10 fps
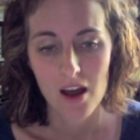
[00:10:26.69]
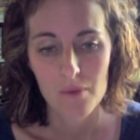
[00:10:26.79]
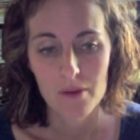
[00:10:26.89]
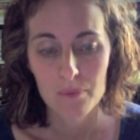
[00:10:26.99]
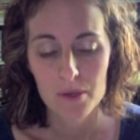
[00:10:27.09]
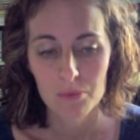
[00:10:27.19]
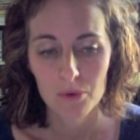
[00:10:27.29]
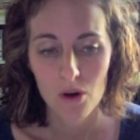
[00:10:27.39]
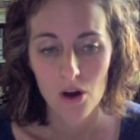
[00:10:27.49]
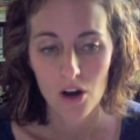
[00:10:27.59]
If
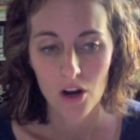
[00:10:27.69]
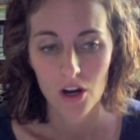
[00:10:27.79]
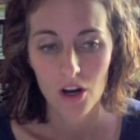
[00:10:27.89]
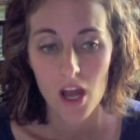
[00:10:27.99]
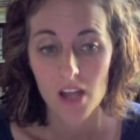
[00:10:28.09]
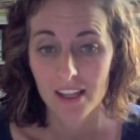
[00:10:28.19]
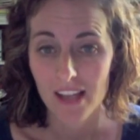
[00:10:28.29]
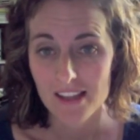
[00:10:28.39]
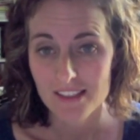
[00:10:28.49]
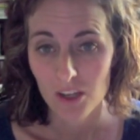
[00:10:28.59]
people are like
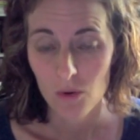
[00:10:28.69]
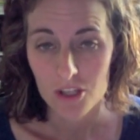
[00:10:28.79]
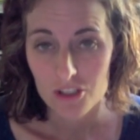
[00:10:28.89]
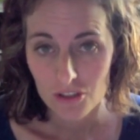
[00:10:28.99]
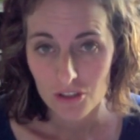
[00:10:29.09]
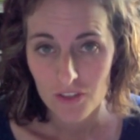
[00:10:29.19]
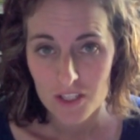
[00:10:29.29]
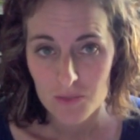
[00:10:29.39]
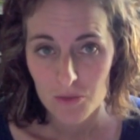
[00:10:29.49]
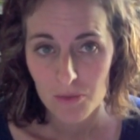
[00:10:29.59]
asking a question on your
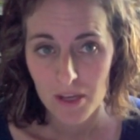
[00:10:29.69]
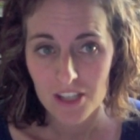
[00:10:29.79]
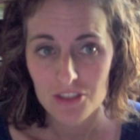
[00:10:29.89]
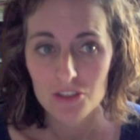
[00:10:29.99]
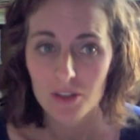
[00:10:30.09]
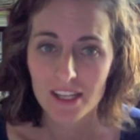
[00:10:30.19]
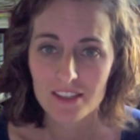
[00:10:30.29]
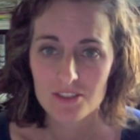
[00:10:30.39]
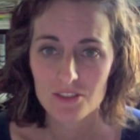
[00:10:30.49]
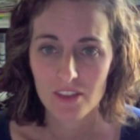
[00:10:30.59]
Facebook page,
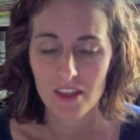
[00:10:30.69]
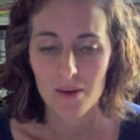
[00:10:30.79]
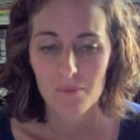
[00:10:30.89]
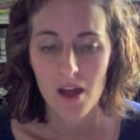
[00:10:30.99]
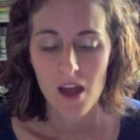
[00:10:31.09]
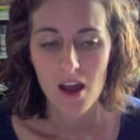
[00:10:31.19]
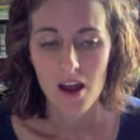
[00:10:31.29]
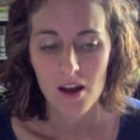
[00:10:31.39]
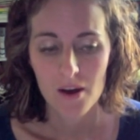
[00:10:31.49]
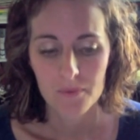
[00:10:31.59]
answer
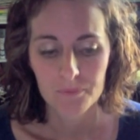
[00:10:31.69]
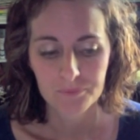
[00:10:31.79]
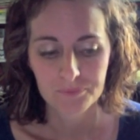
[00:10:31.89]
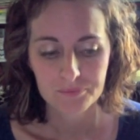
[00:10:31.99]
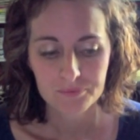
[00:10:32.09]
them.